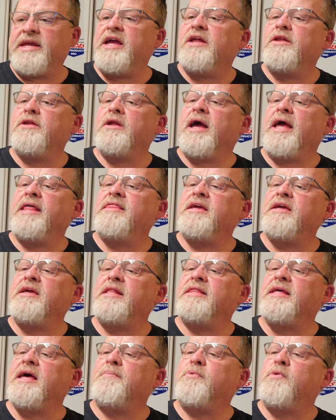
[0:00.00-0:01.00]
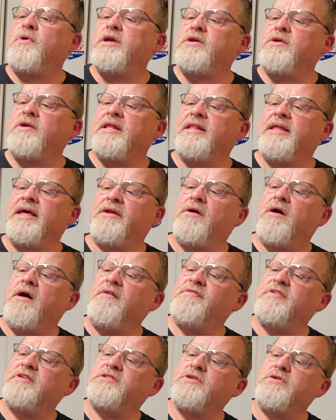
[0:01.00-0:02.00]
again, I think at that point you can let
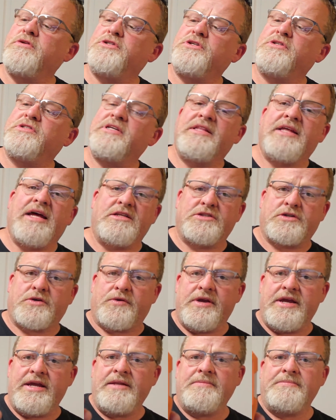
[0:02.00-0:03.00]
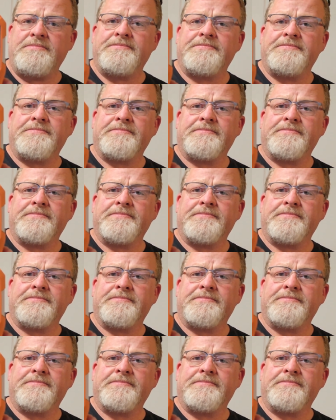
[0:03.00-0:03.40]
off as soon as you see that screen.